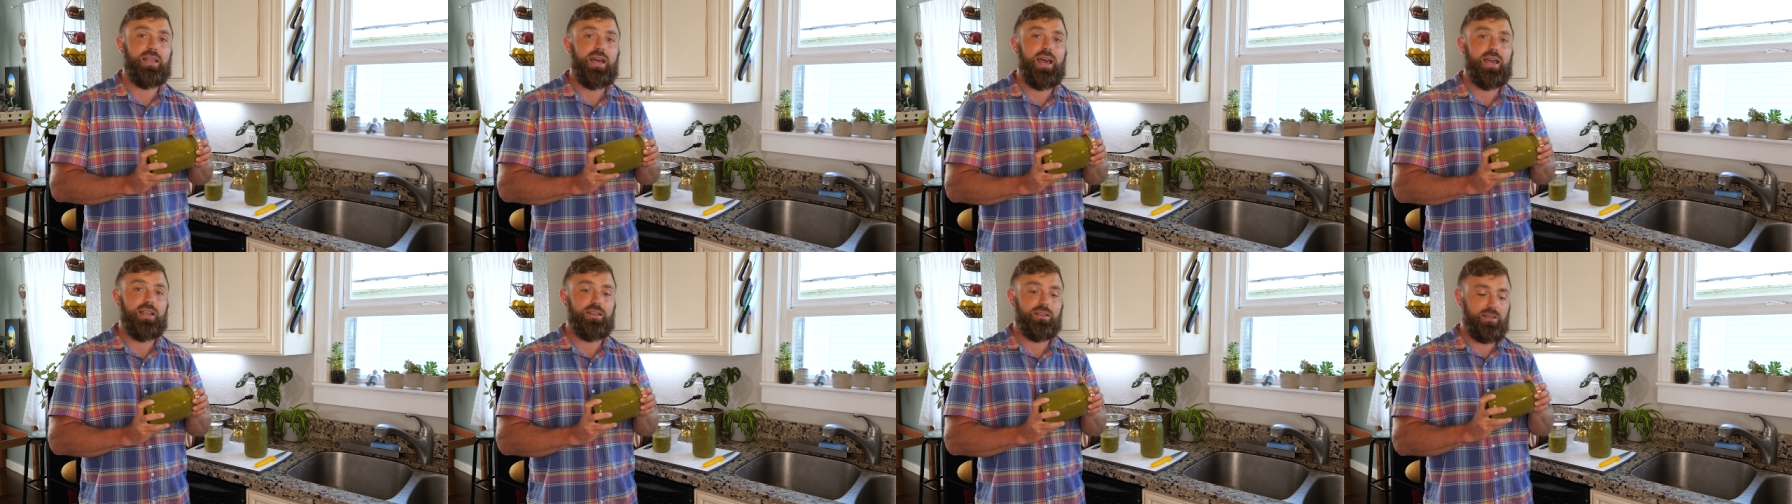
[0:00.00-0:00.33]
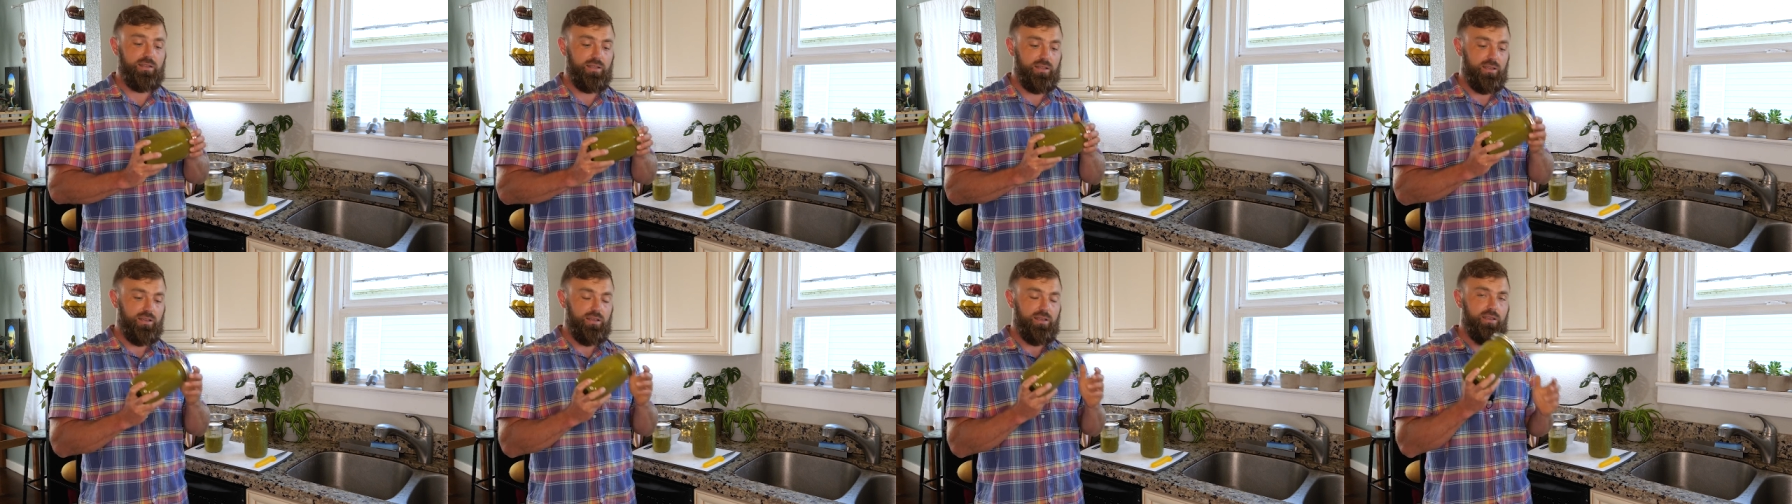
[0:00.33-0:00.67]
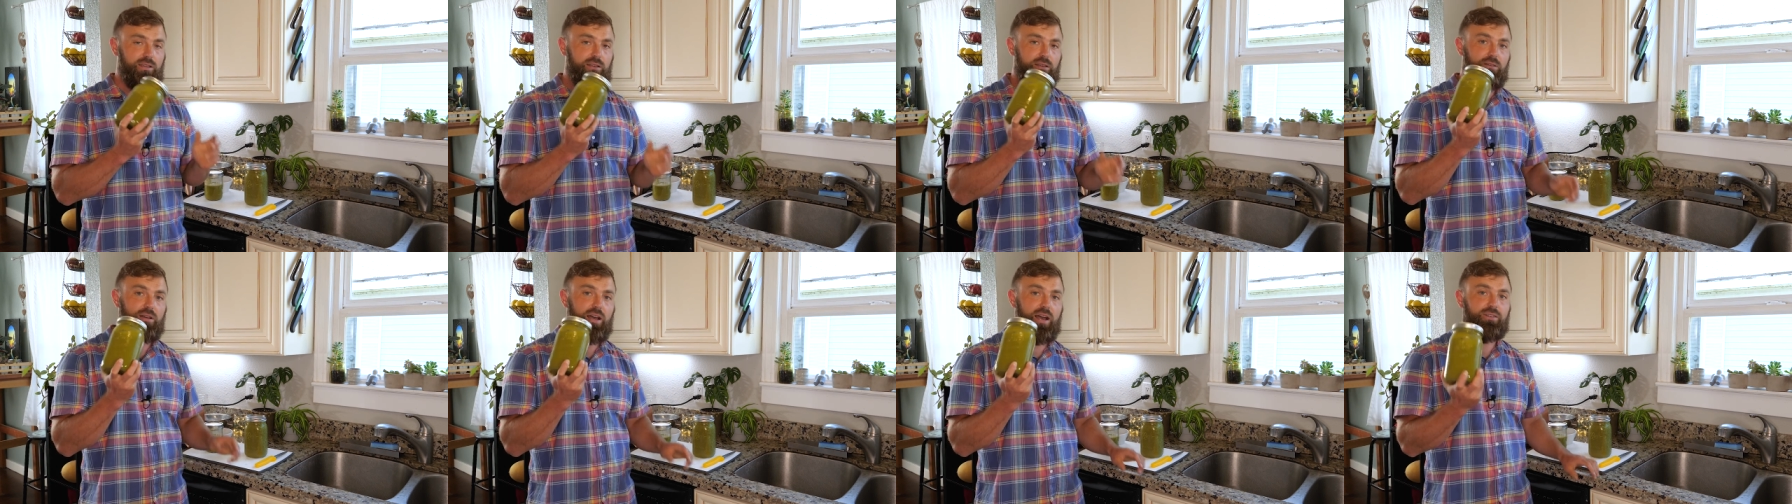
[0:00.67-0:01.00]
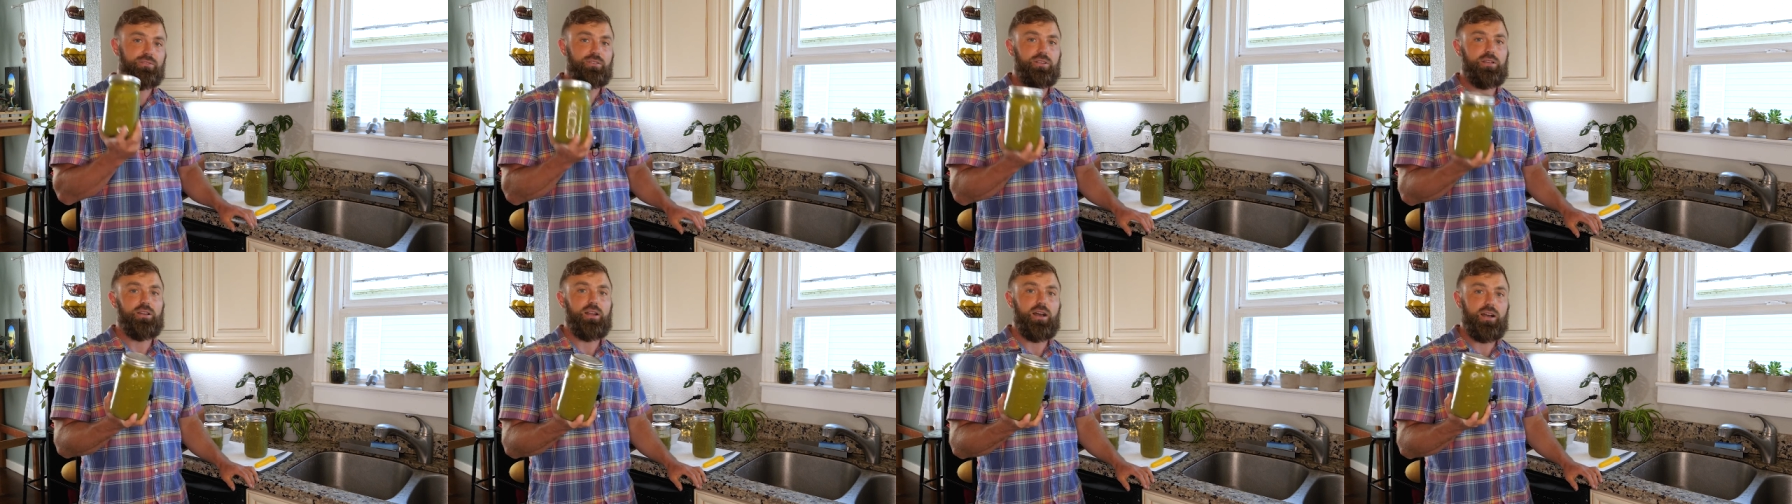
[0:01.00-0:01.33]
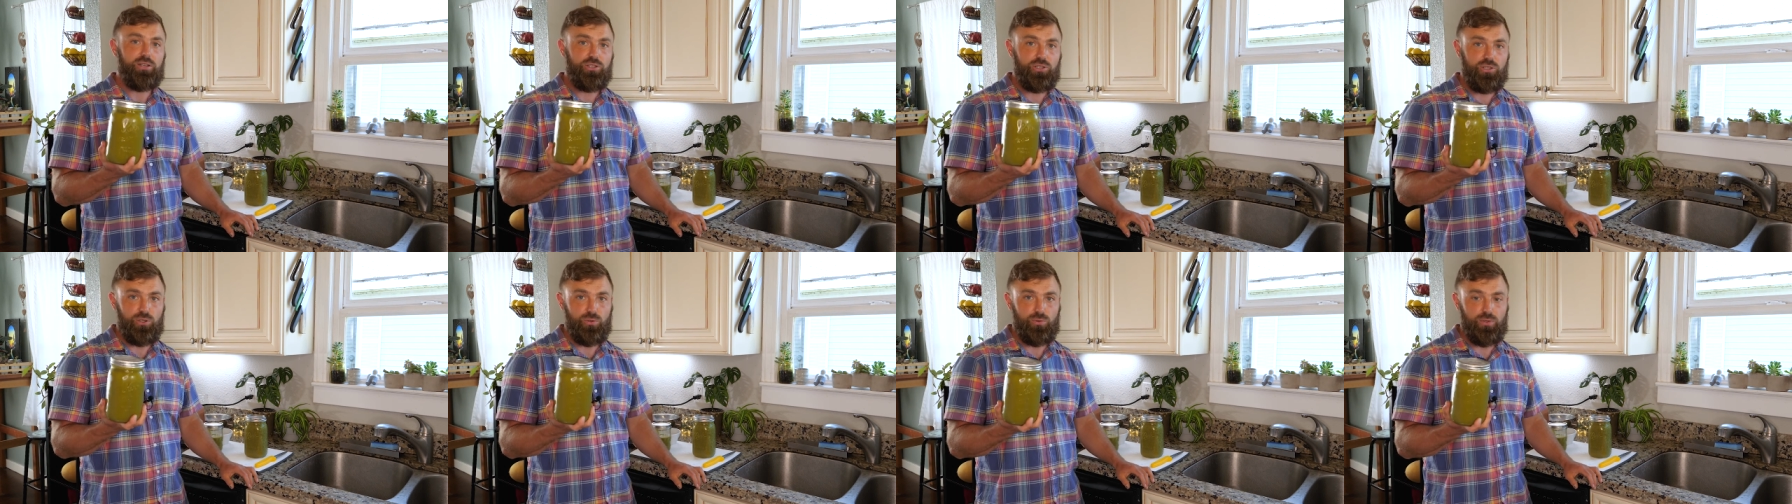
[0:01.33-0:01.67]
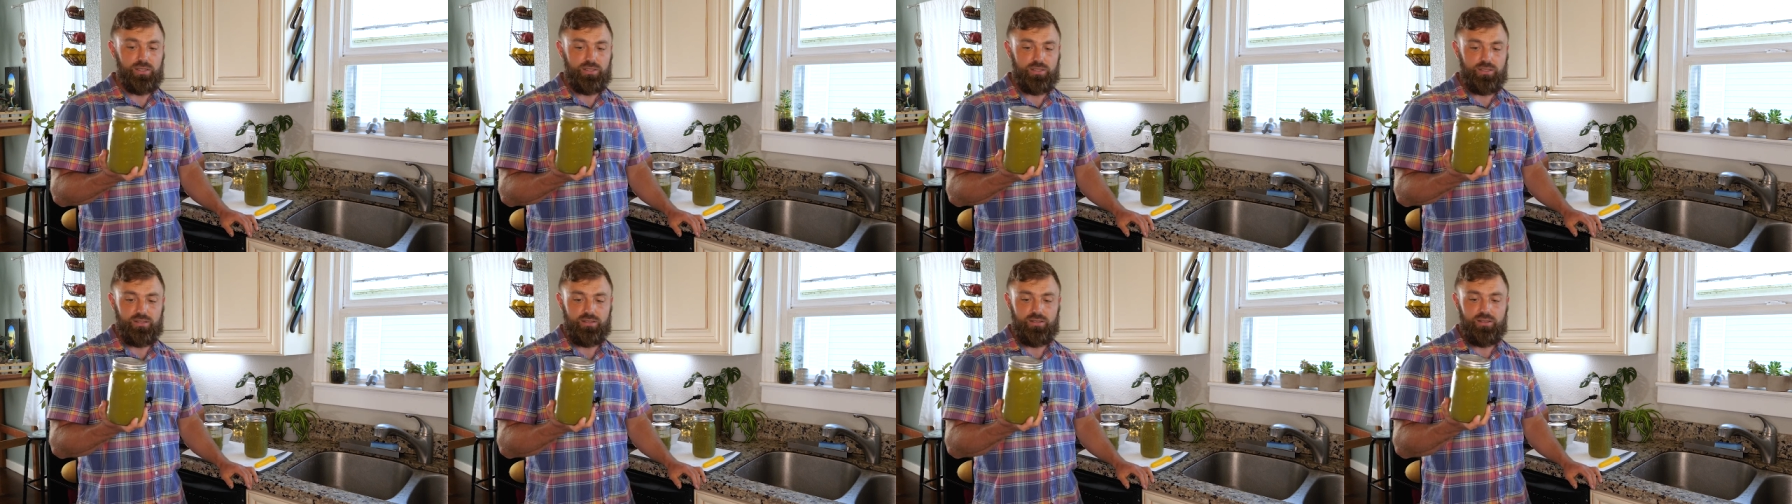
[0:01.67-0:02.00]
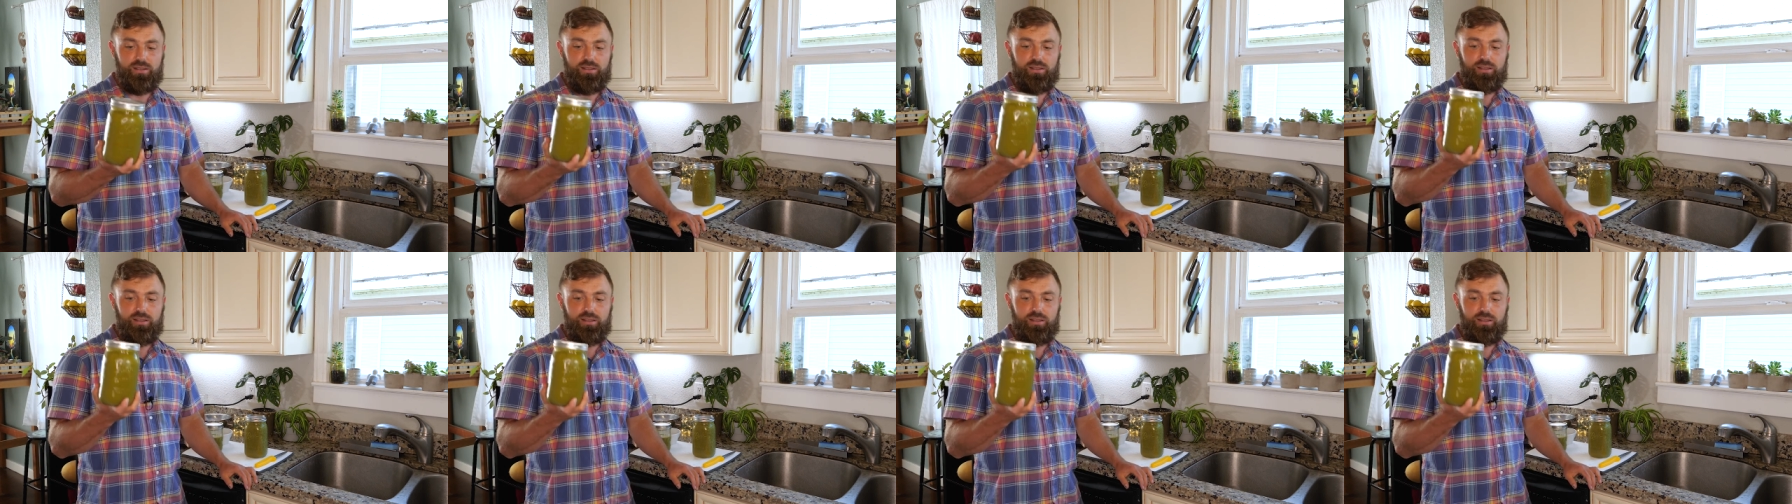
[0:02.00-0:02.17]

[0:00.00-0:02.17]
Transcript: that you have to not chew it.